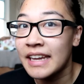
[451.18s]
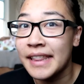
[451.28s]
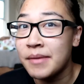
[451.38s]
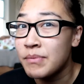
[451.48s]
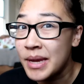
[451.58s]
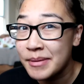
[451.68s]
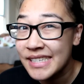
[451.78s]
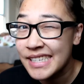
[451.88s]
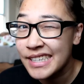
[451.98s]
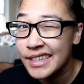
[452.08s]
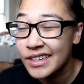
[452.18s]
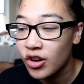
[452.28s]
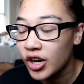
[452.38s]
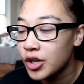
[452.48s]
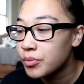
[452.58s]
And then maybe sneak in an
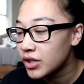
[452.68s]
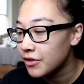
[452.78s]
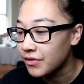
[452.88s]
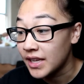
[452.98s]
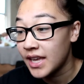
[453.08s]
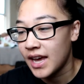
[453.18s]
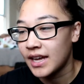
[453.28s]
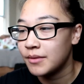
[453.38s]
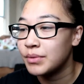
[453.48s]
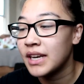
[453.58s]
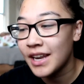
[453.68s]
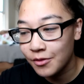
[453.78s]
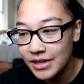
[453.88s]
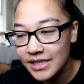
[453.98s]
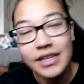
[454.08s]
audiobook if I can. But
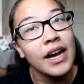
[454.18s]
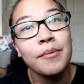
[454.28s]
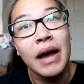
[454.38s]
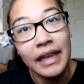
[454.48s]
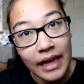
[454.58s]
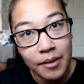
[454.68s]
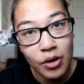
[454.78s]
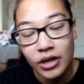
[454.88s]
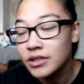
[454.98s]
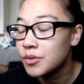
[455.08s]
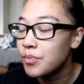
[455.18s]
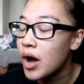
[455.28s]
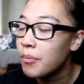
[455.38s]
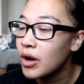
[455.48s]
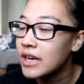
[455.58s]
anyways, I came on to
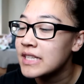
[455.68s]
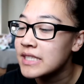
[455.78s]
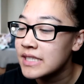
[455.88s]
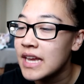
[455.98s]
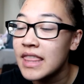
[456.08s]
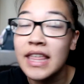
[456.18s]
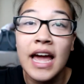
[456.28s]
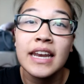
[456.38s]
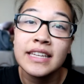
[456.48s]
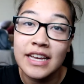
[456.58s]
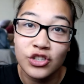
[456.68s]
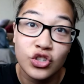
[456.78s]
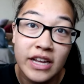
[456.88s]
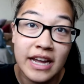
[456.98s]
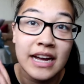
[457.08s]
pop on and say that
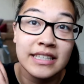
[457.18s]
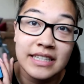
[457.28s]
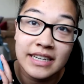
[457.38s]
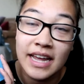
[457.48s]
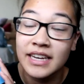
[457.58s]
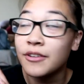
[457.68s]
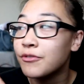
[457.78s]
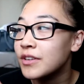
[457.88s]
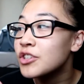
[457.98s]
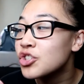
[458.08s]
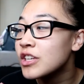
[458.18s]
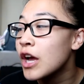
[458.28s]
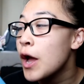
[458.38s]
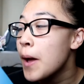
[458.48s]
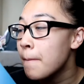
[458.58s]
yesterday I did end up
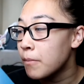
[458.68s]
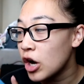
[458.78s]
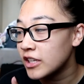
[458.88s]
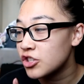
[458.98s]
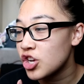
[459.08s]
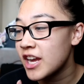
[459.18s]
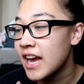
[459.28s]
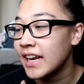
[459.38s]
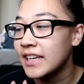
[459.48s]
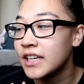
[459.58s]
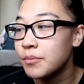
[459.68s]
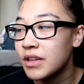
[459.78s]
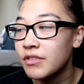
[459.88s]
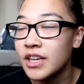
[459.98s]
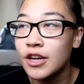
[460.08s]
finishing Mockingjay. I ended up
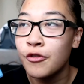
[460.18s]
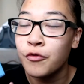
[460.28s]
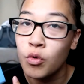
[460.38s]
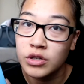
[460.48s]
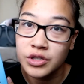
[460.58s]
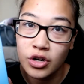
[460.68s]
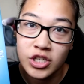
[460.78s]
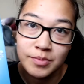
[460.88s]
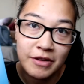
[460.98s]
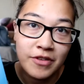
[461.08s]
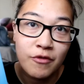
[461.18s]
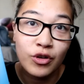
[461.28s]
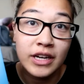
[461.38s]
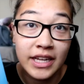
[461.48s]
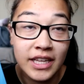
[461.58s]
giving it 4 stars. My
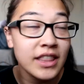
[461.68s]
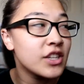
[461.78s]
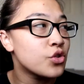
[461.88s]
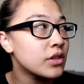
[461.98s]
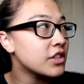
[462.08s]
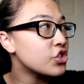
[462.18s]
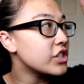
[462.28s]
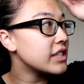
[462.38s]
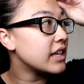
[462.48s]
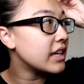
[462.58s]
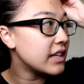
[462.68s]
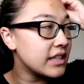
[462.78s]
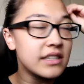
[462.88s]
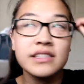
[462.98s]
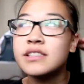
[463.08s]
favorite in the trilogy
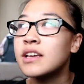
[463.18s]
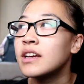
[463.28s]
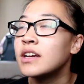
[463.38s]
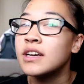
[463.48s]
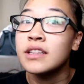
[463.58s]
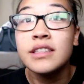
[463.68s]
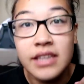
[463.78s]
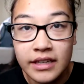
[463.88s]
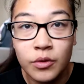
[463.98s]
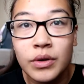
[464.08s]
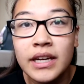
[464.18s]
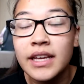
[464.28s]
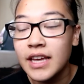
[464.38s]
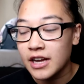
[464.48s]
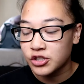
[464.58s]
is the second one,
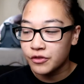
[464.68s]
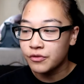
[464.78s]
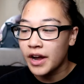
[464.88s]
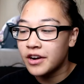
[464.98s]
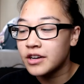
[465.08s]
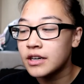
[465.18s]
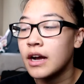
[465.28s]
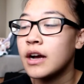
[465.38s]
Catching Fire.